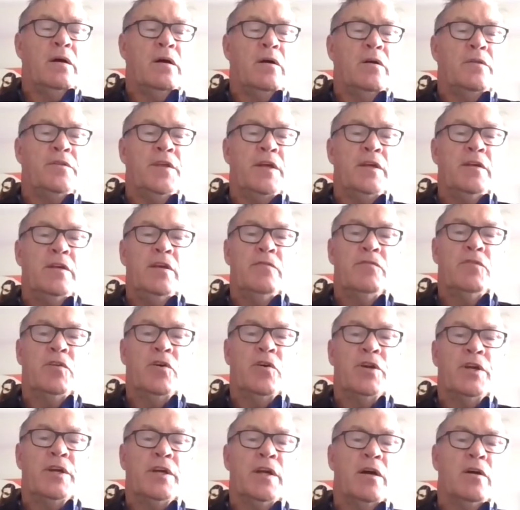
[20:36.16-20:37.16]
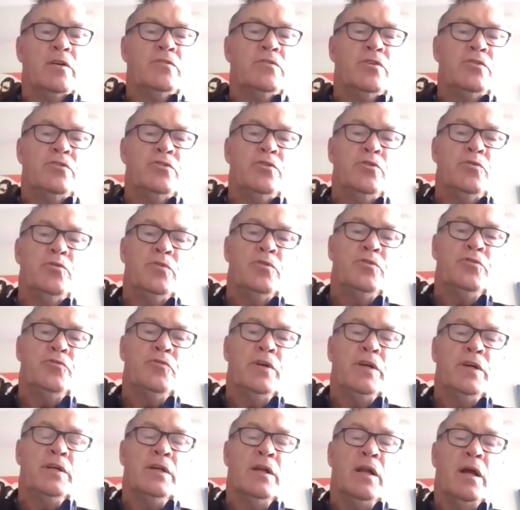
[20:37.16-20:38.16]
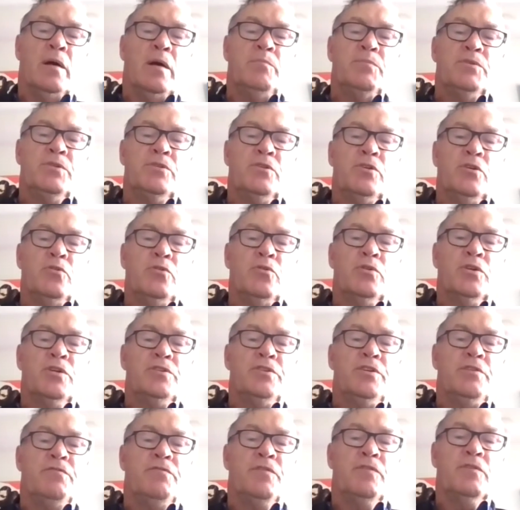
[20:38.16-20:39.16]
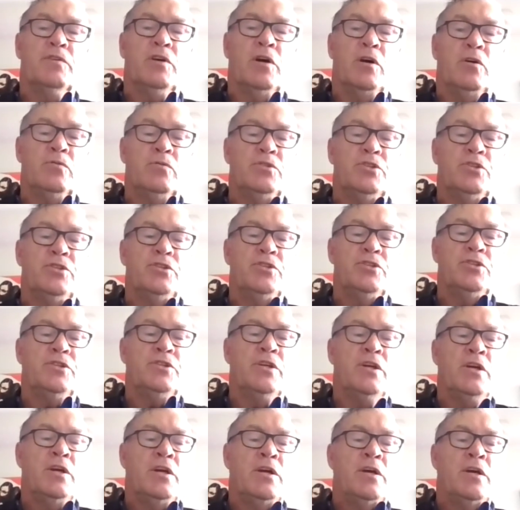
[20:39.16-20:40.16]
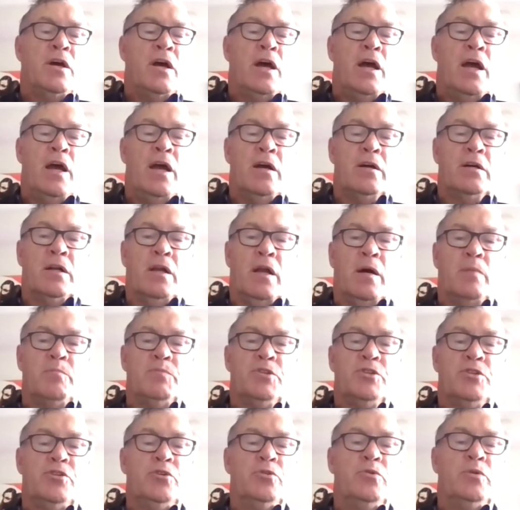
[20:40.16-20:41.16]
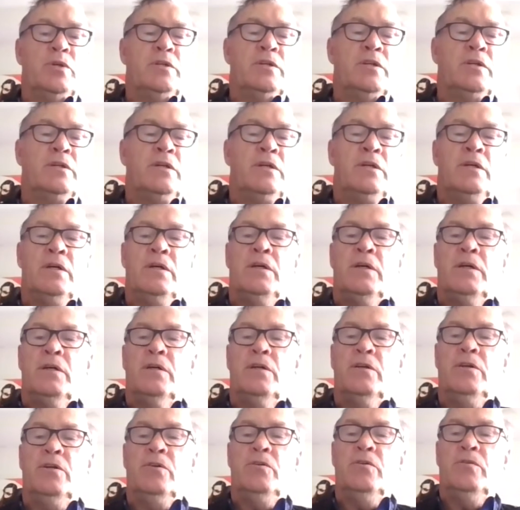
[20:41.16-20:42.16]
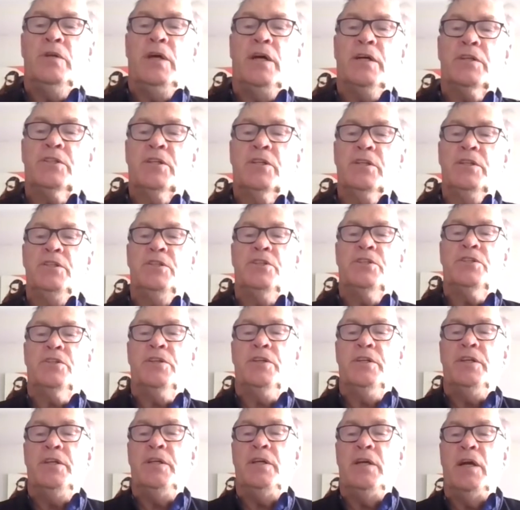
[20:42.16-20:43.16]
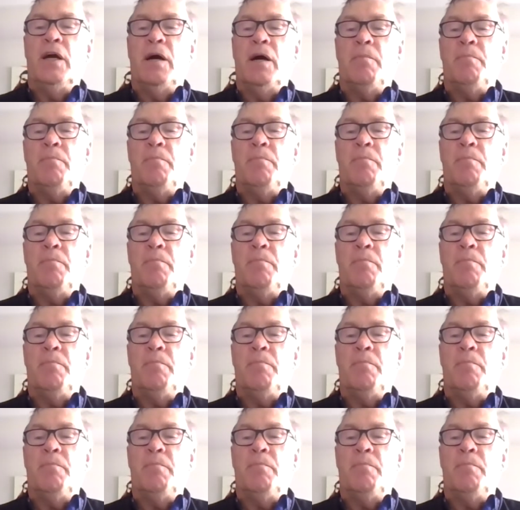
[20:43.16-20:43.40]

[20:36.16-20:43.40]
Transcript: think you've got to go to 2 or 3 clubs to look at different cultures, how clubs do it. You actually see